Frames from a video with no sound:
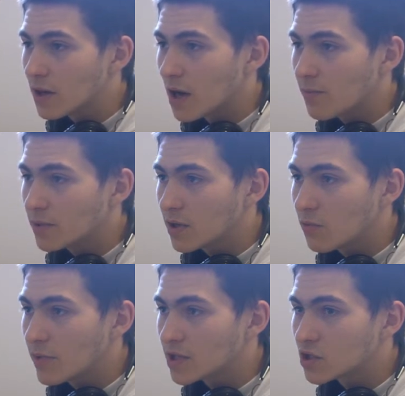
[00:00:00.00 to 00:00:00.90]
up a
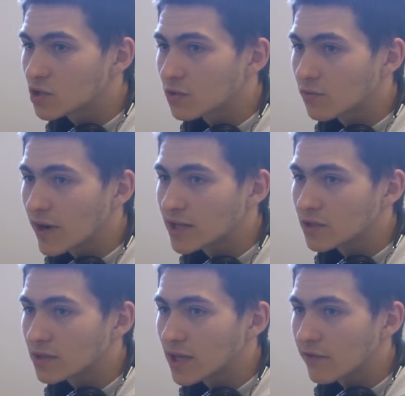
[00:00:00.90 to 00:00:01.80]
little bit just so the
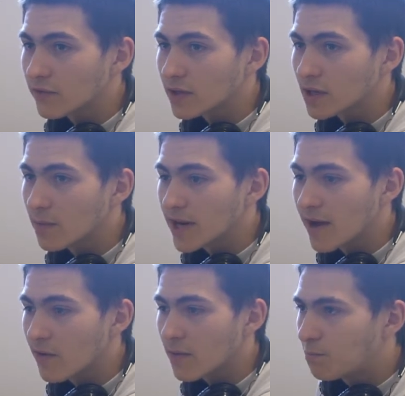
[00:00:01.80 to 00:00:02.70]
rays are definitely coming
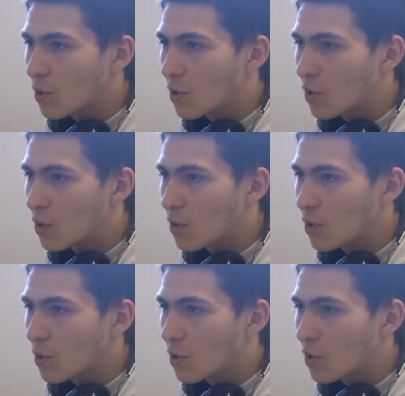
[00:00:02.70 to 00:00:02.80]
out.